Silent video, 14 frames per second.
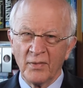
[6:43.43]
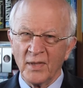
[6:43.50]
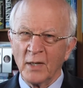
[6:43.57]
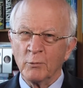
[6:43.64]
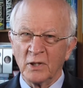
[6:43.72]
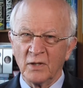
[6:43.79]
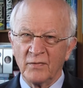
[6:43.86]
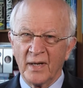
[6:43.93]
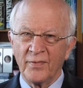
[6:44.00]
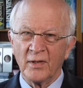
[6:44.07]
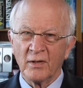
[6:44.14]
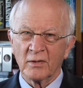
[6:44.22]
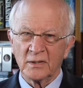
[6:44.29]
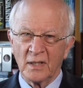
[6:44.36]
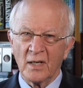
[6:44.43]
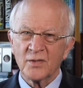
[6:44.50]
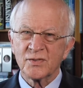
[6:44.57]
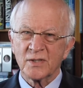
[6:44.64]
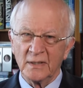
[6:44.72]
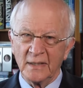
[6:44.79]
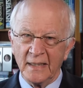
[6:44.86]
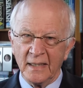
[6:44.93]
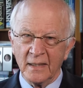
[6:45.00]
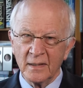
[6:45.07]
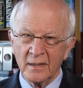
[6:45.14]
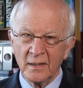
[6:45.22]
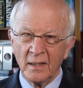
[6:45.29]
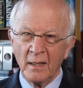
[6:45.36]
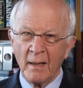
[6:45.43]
they would have had their clocks cleaned.